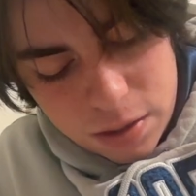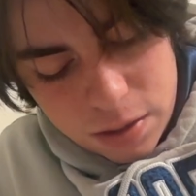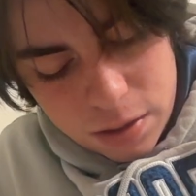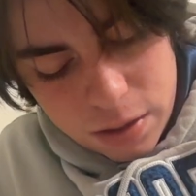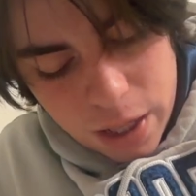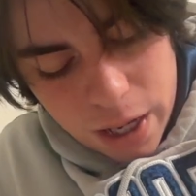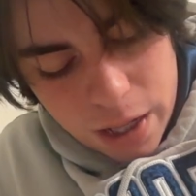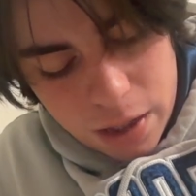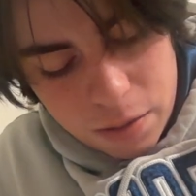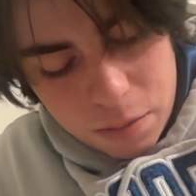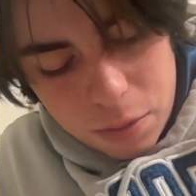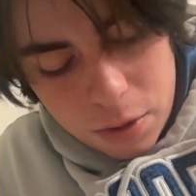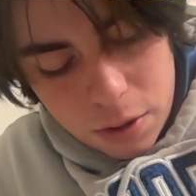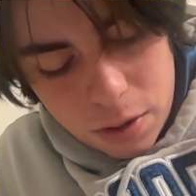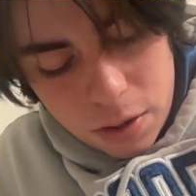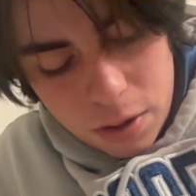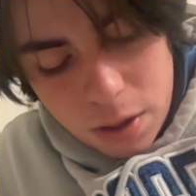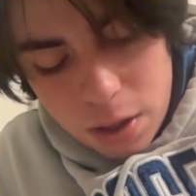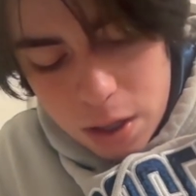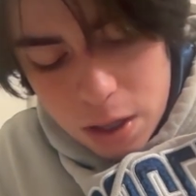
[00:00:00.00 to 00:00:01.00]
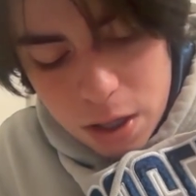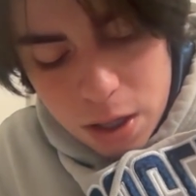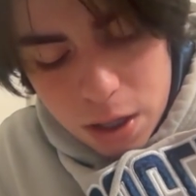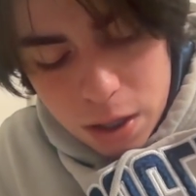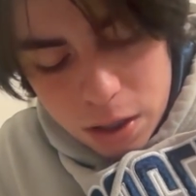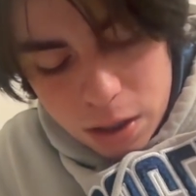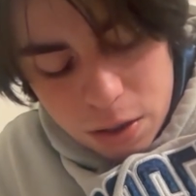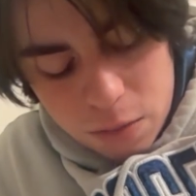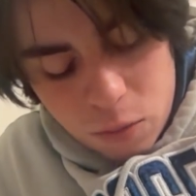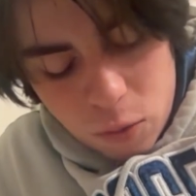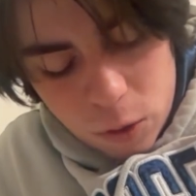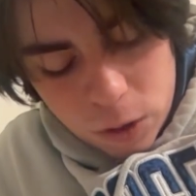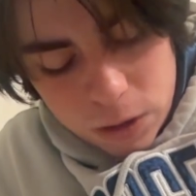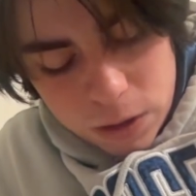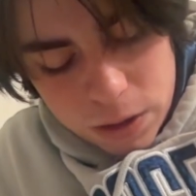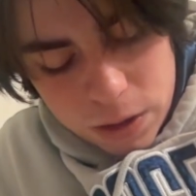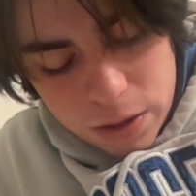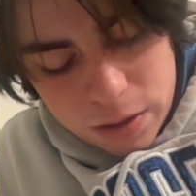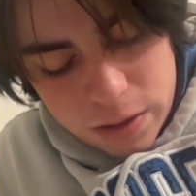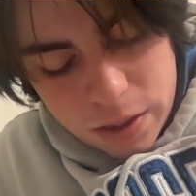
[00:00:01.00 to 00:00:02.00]
caliber come once
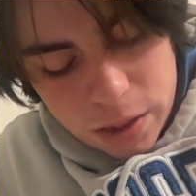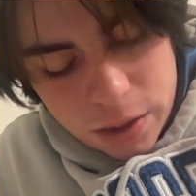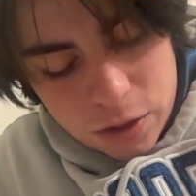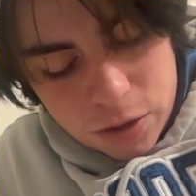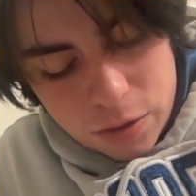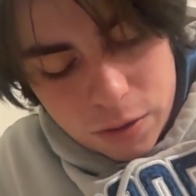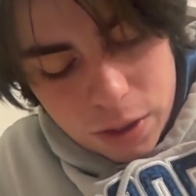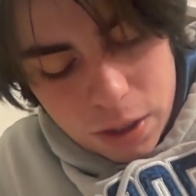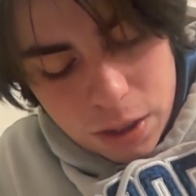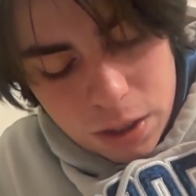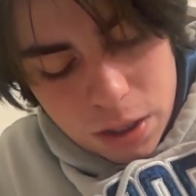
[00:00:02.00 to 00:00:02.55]
in a century.